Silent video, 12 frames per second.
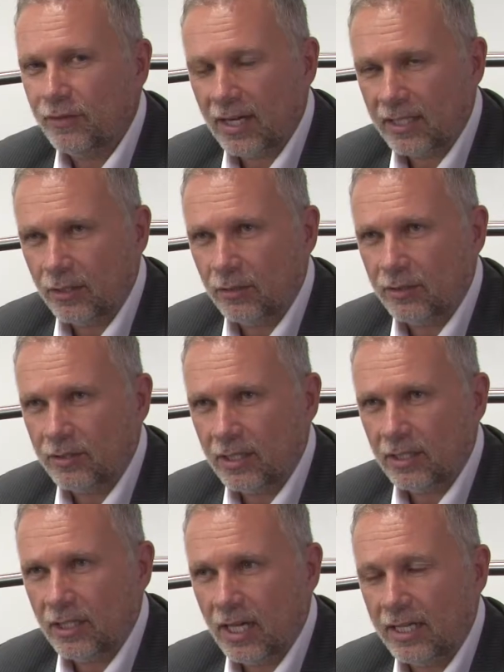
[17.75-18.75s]
fact that
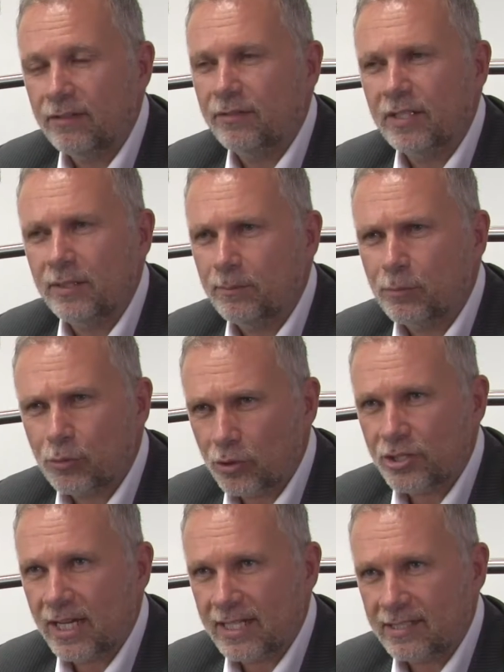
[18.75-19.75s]
the AV
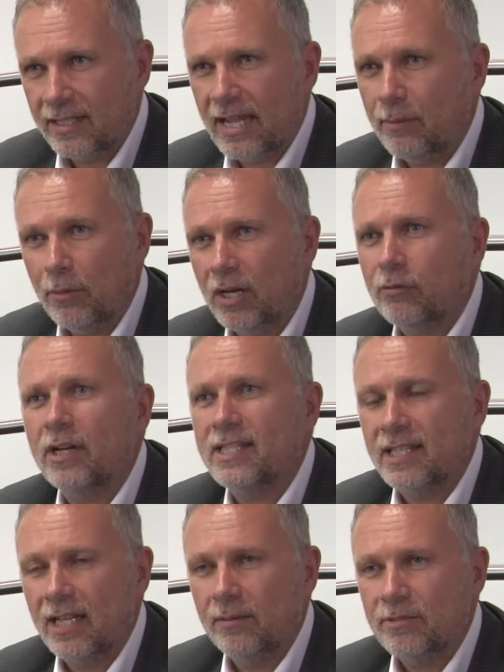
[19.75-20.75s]
projects are now
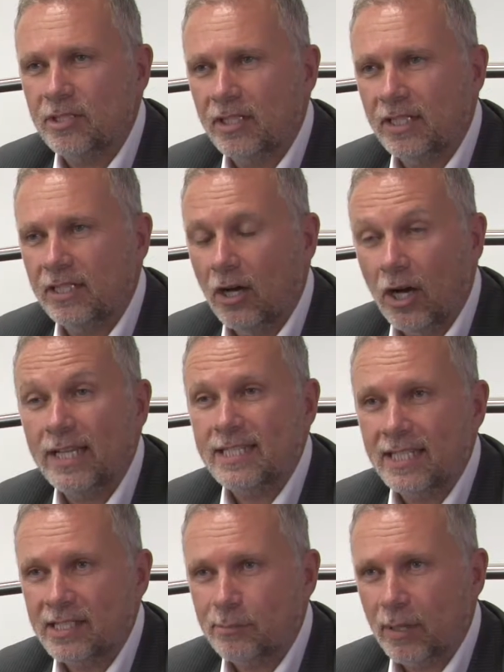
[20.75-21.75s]
migrating up to the
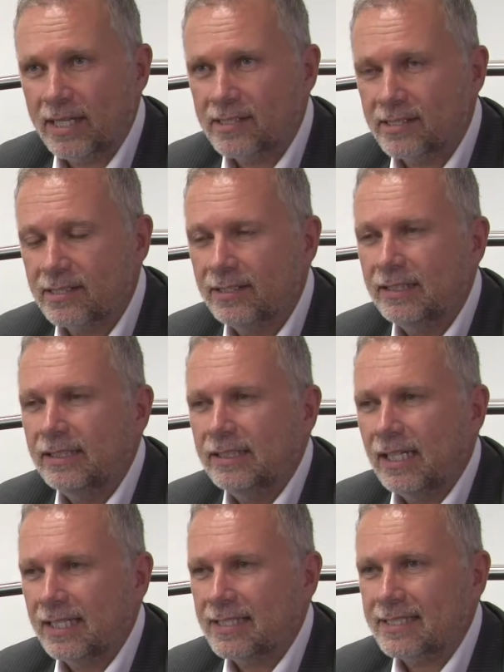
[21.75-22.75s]
IT space,
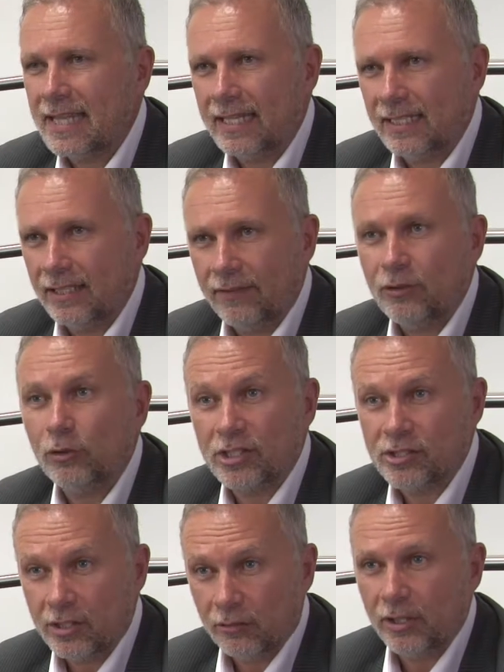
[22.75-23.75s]
understanding they've got to
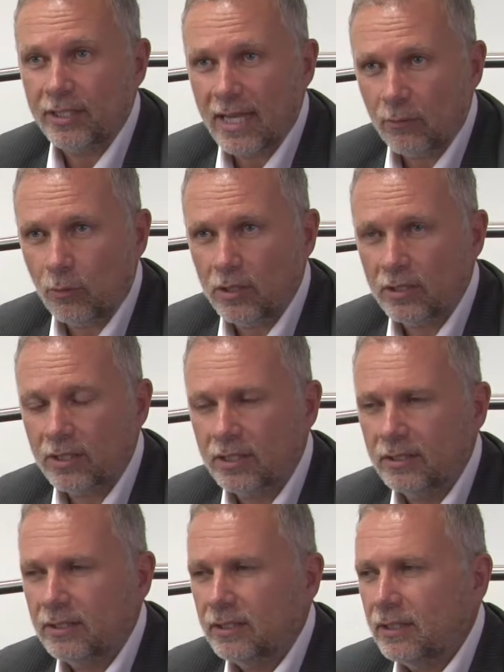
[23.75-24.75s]
sit on a network,
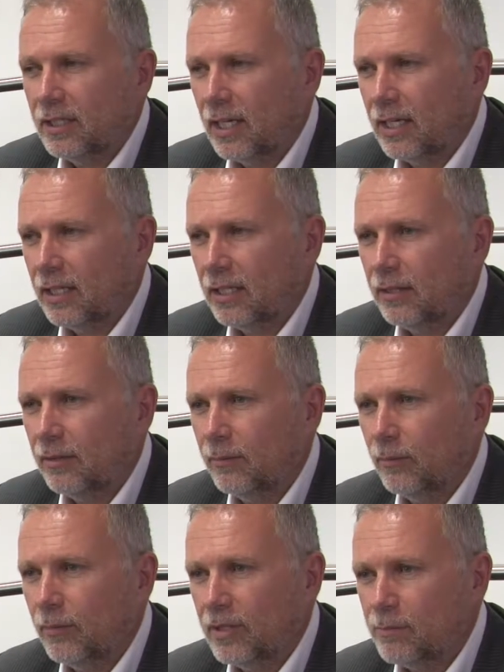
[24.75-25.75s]

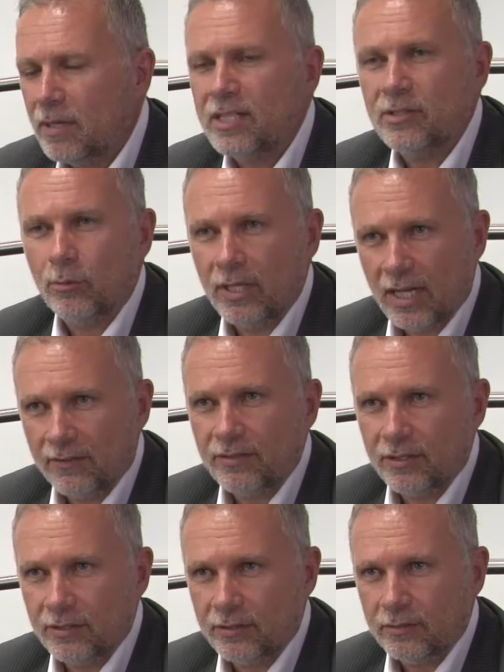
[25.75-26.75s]
means that we have
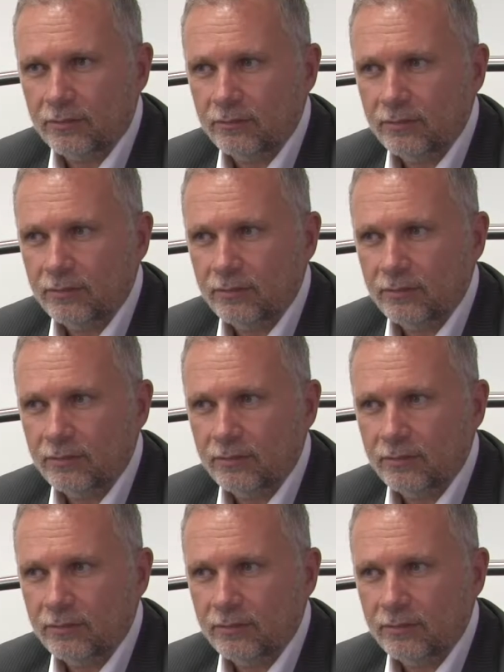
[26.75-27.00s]
to